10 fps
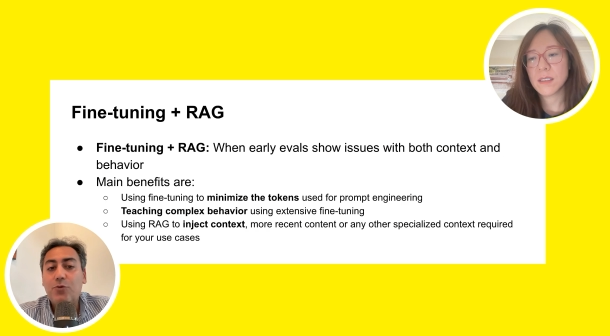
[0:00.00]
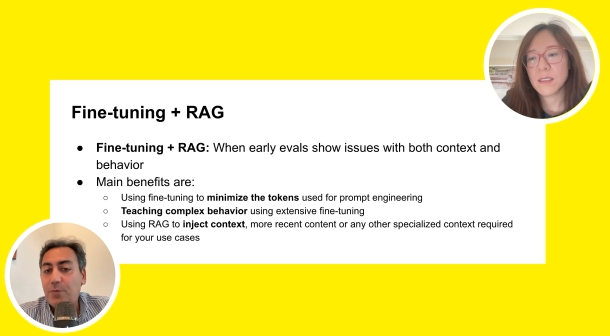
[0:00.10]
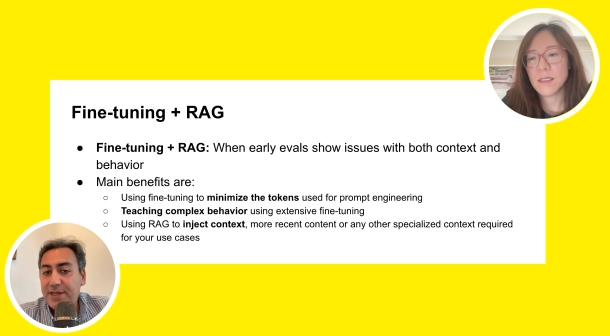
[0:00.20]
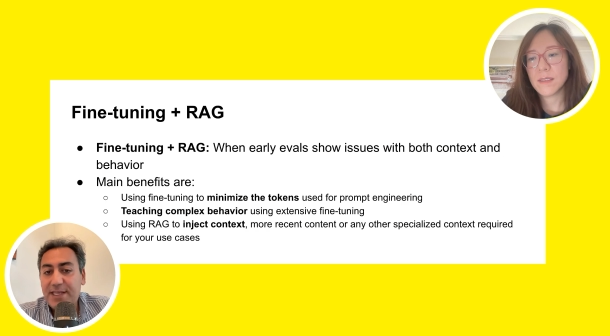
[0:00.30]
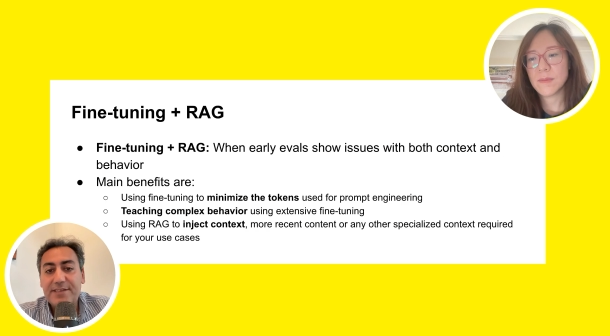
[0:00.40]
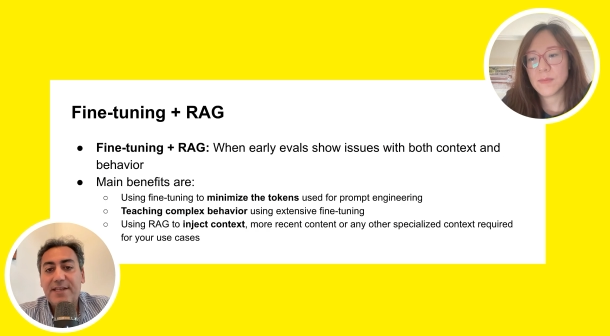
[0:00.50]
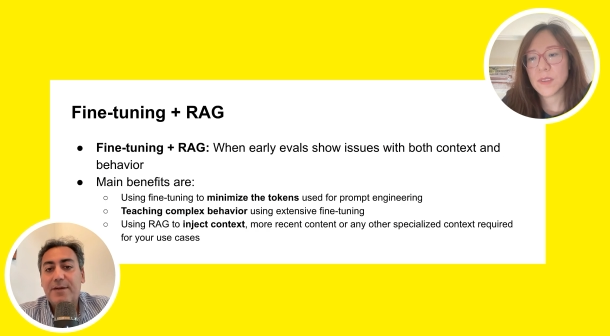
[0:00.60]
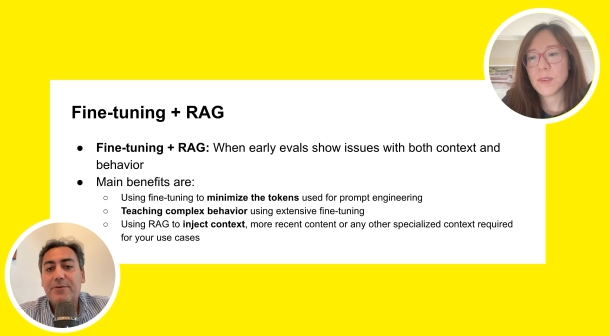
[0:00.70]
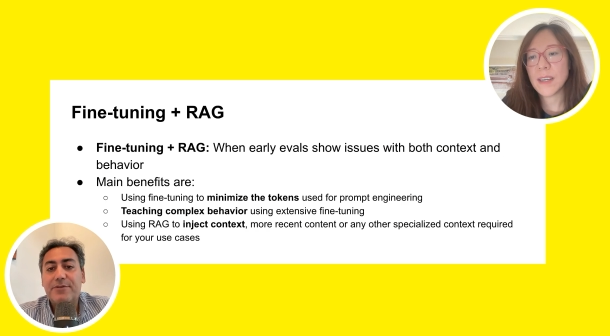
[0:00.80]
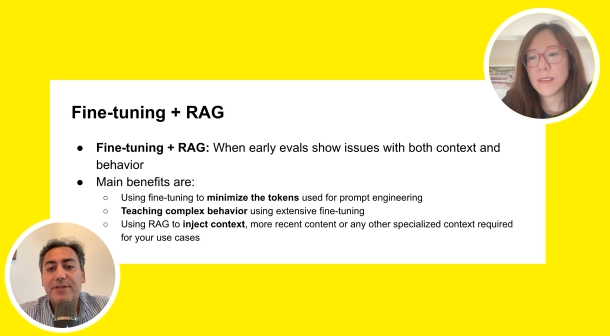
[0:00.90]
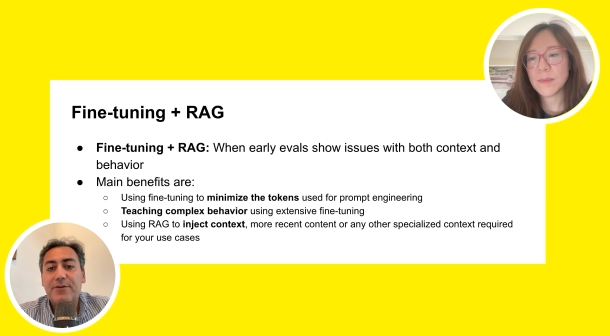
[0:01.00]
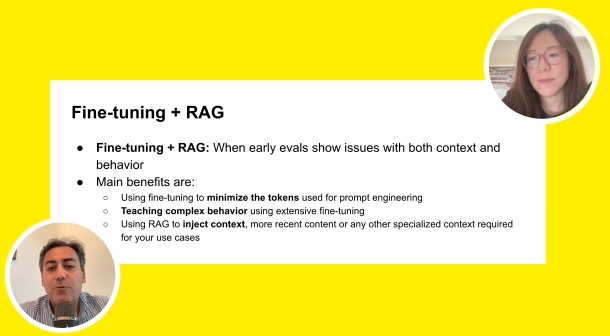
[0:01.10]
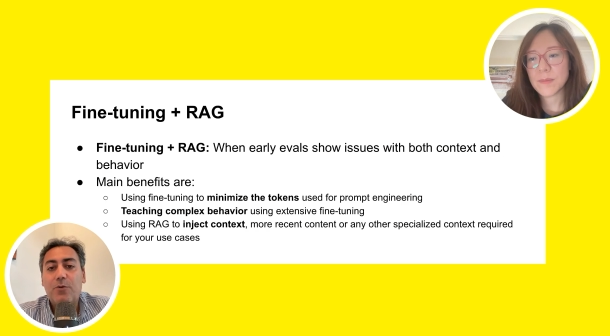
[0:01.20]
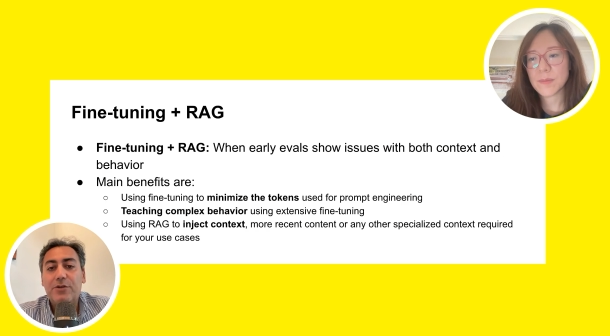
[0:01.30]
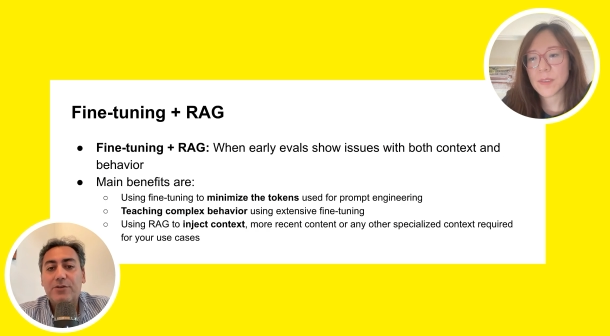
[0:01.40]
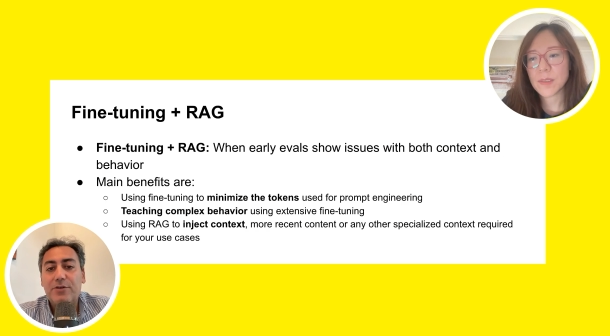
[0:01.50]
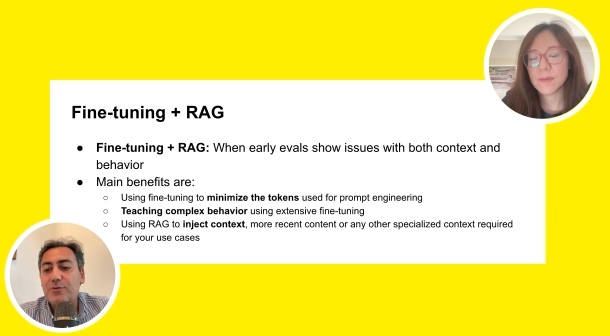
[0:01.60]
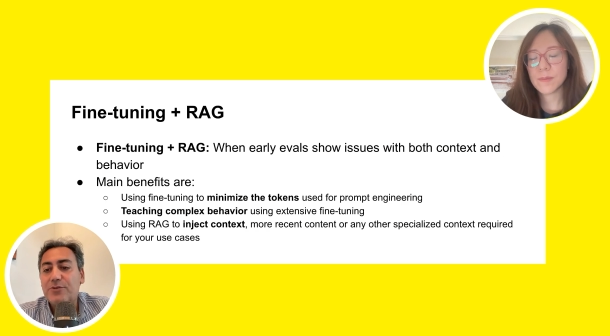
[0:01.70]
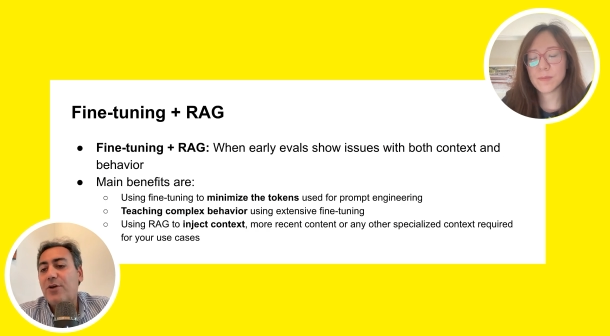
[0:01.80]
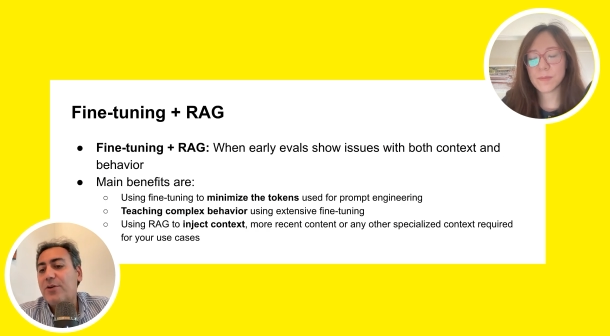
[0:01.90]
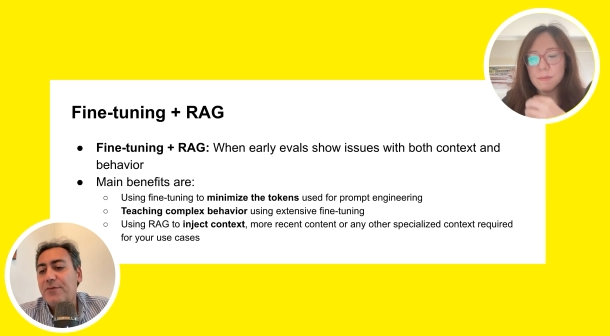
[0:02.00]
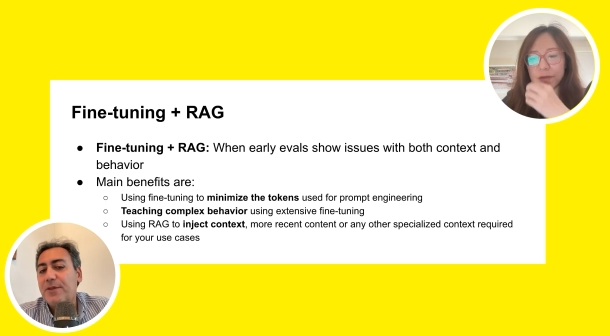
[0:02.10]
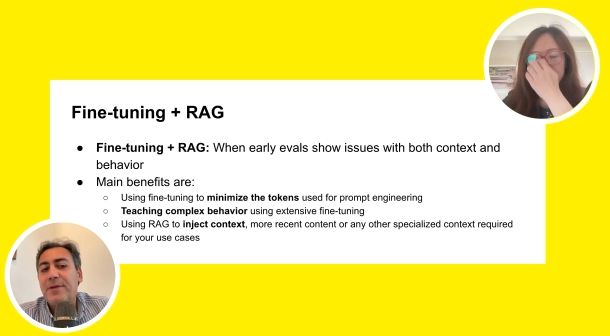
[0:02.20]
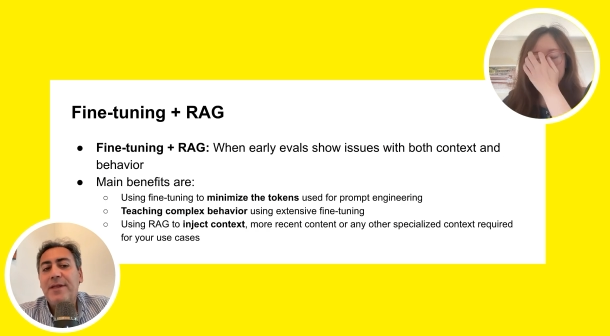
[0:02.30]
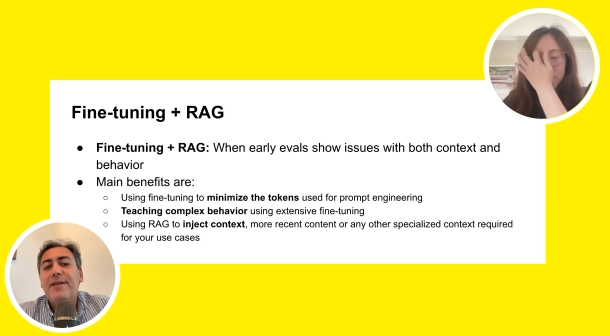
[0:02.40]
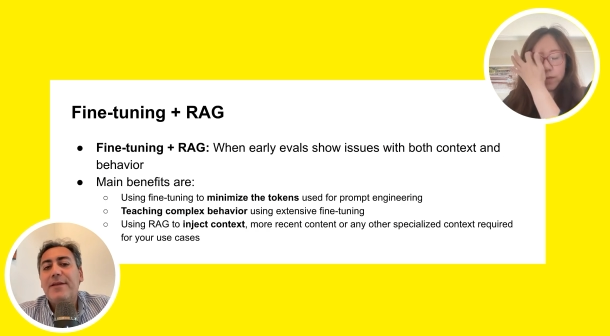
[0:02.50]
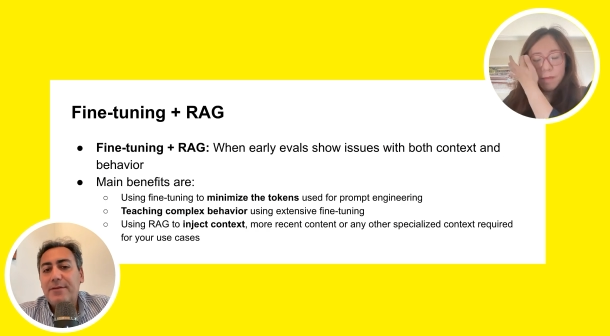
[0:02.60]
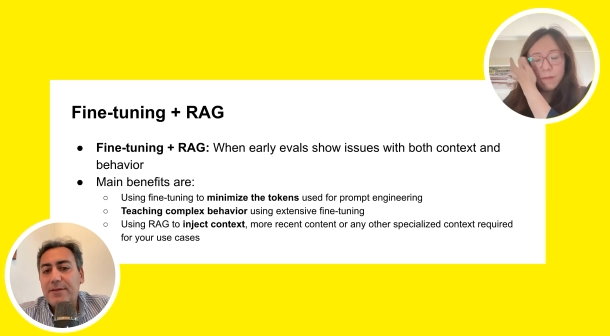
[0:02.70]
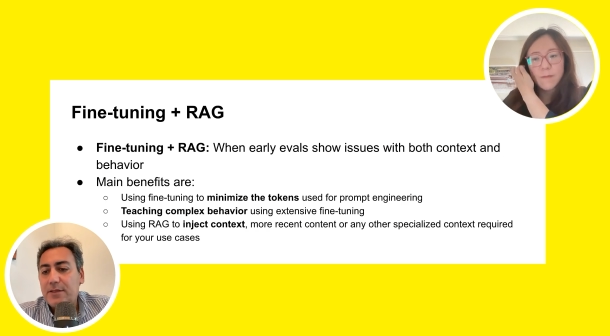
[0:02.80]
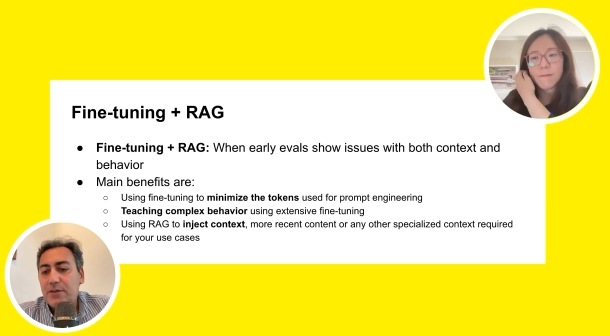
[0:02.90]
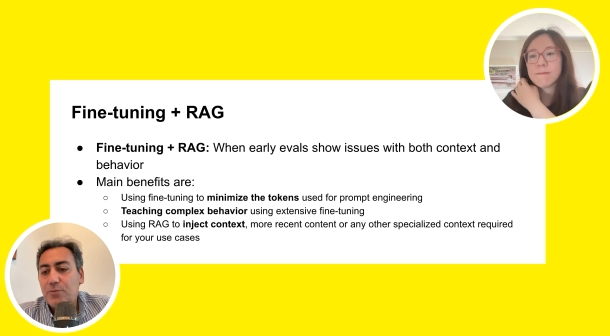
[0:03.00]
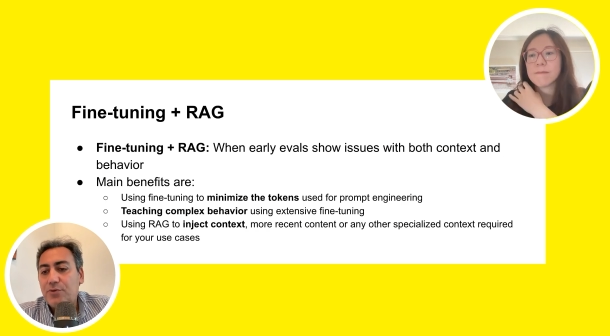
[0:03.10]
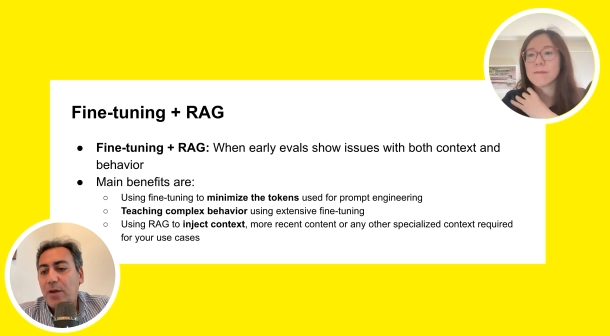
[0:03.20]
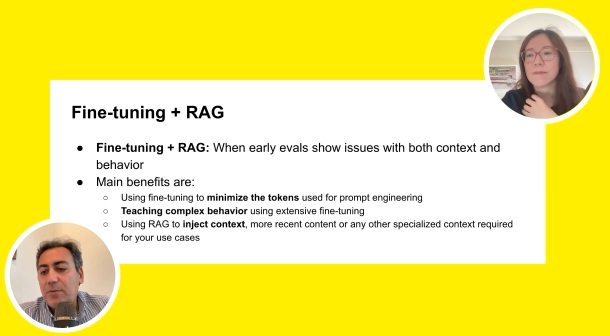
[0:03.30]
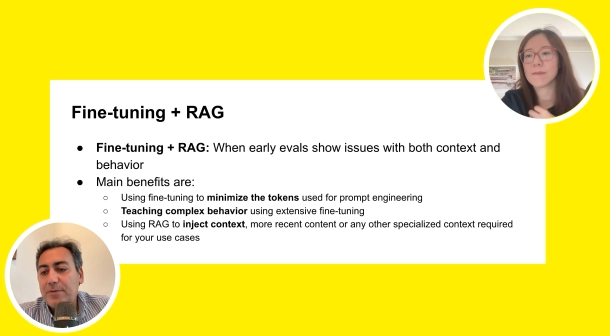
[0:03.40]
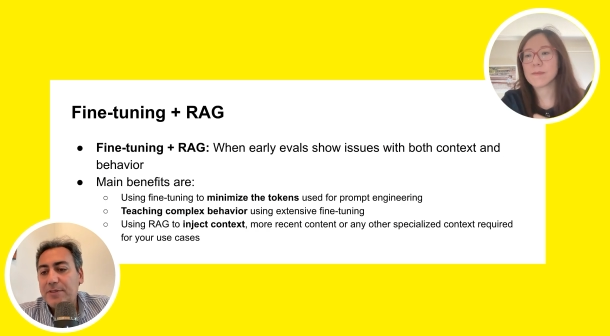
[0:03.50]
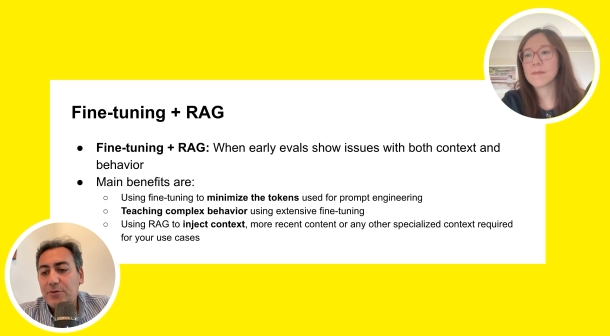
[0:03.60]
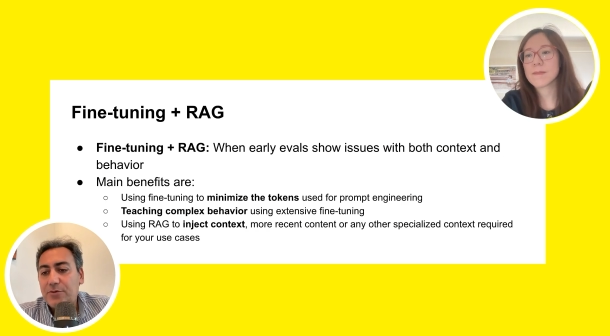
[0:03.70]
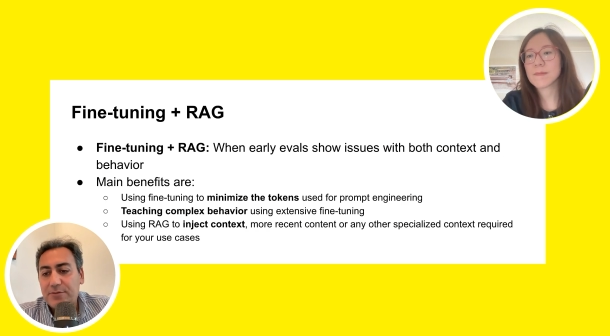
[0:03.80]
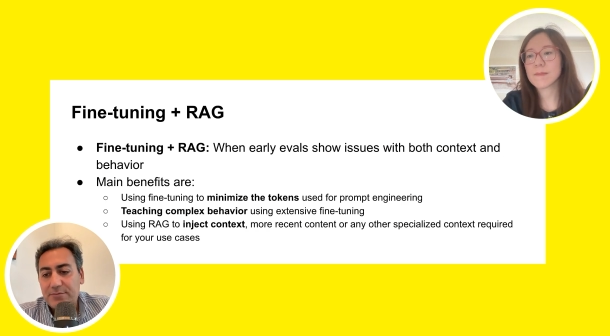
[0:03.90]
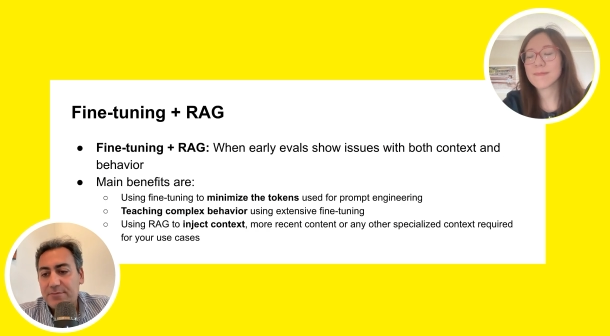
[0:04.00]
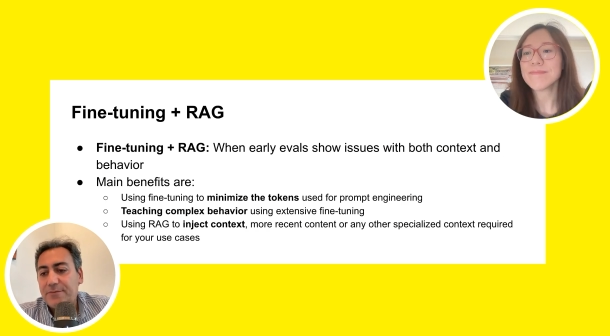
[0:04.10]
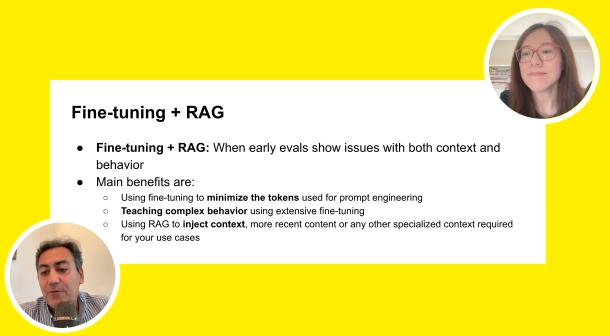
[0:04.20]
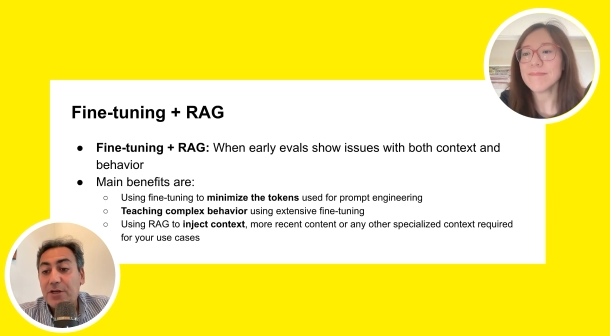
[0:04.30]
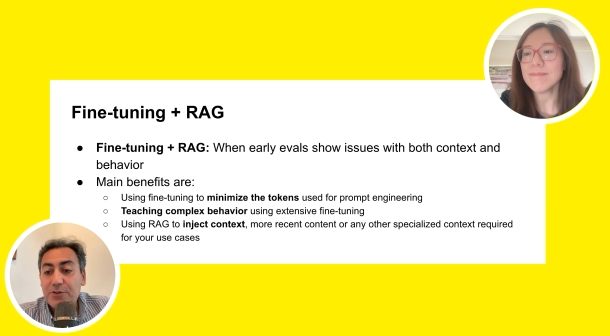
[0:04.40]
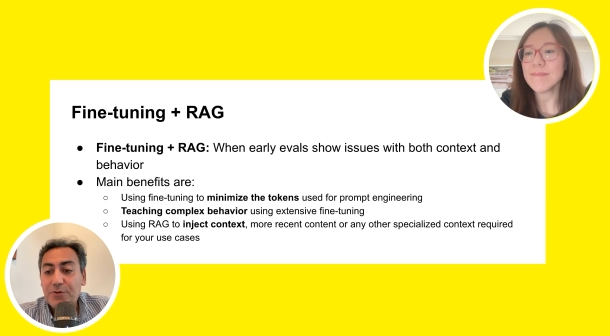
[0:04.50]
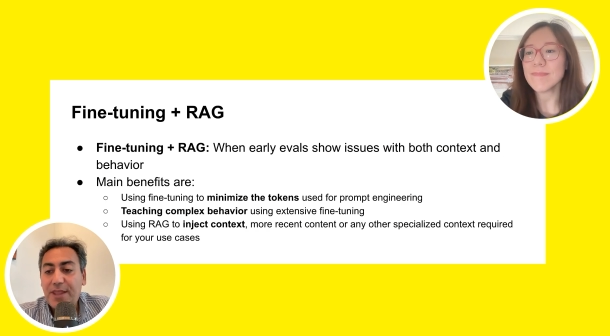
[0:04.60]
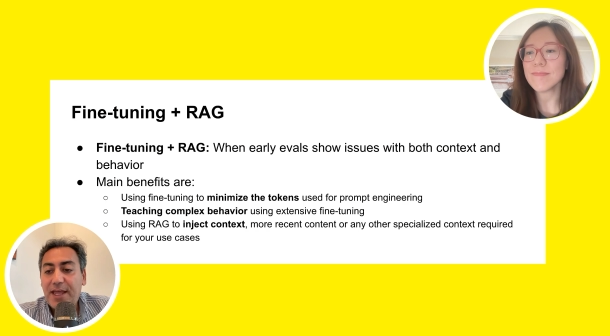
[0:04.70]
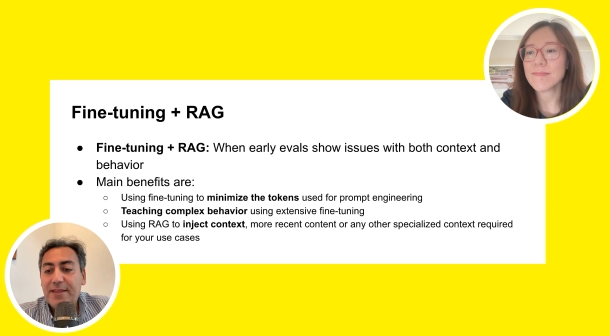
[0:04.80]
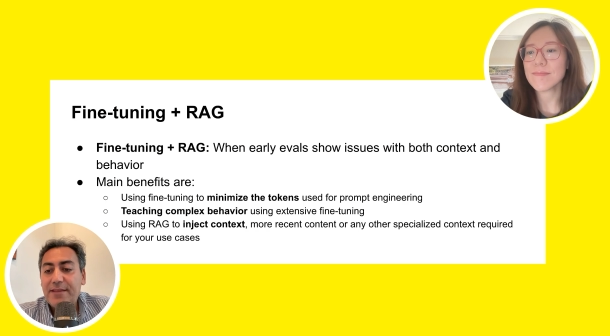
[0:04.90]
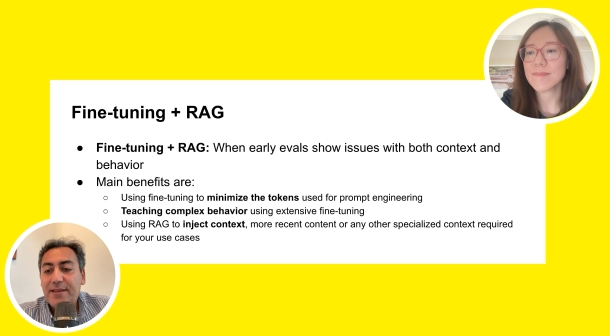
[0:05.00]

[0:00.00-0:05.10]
Speaker 1: too many examples right. and you want to use all of them, you probably don't want to do that.